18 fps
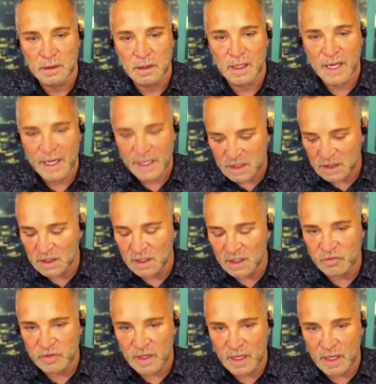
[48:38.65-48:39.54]
I can
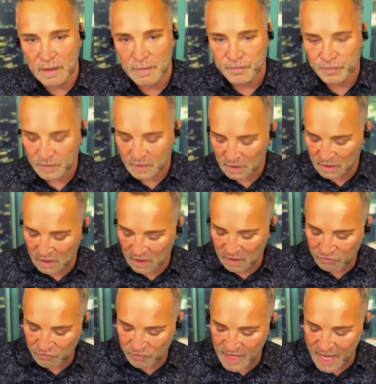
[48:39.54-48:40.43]
live there.
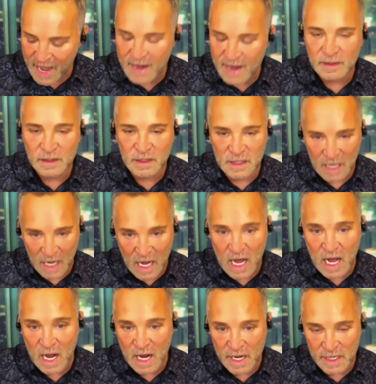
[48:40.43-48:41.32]
If that
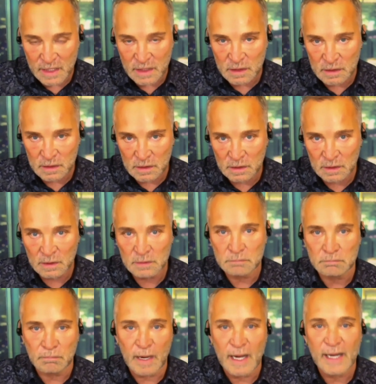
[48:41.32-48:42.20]
guy
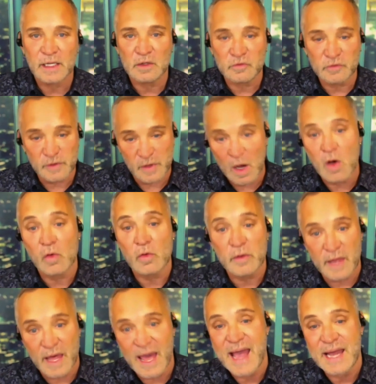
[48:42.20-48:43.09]
might have
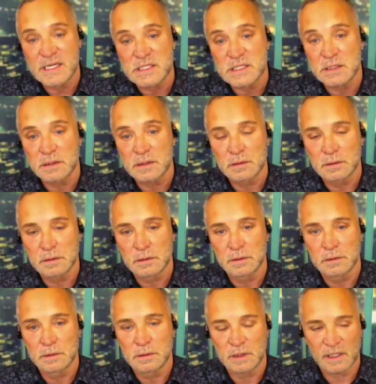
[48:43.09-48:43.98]
known that,
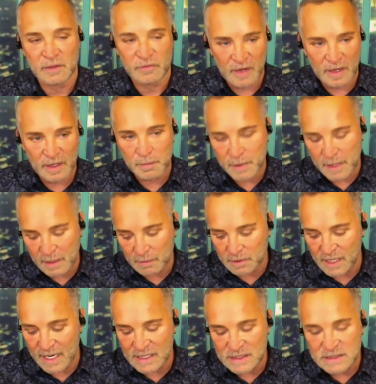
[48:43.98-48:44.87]
if I'd have been able
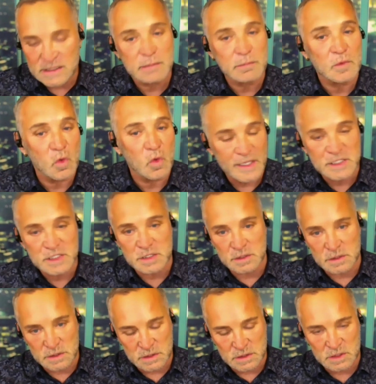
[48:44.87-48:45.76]
to ask him
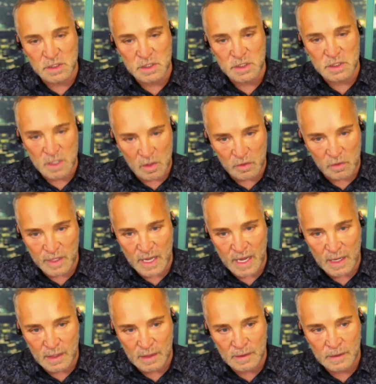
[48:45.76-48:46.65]
questions to know
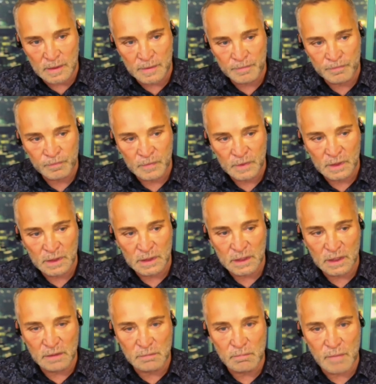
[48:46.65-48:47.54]
that,
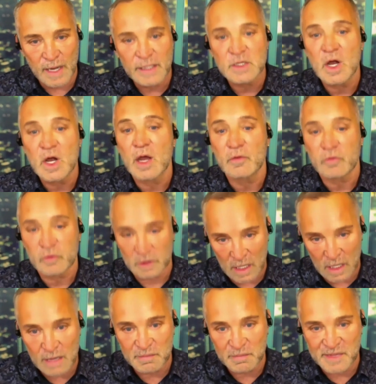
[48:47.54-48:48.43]
he might not have
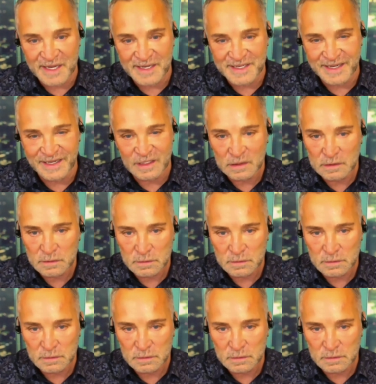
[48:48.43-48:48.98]
climbed that day.